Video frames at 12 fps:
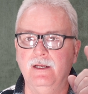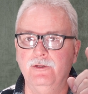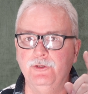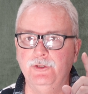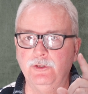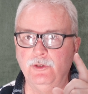
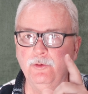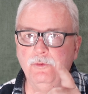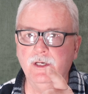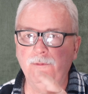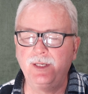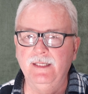Do you
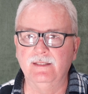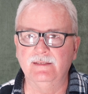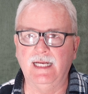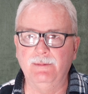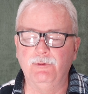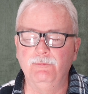want to be a
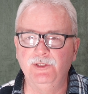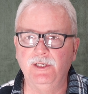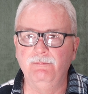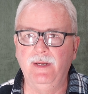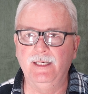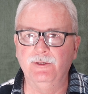
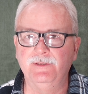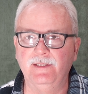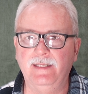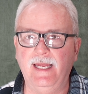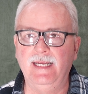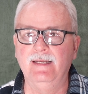discipleship maker
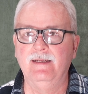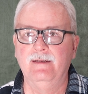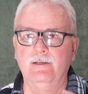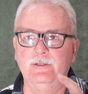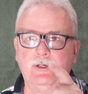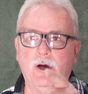today?
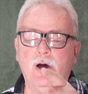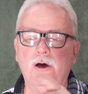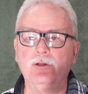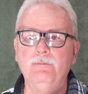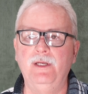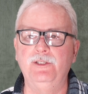
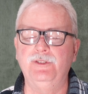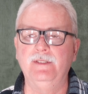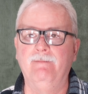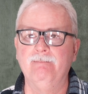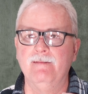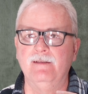Call the mission.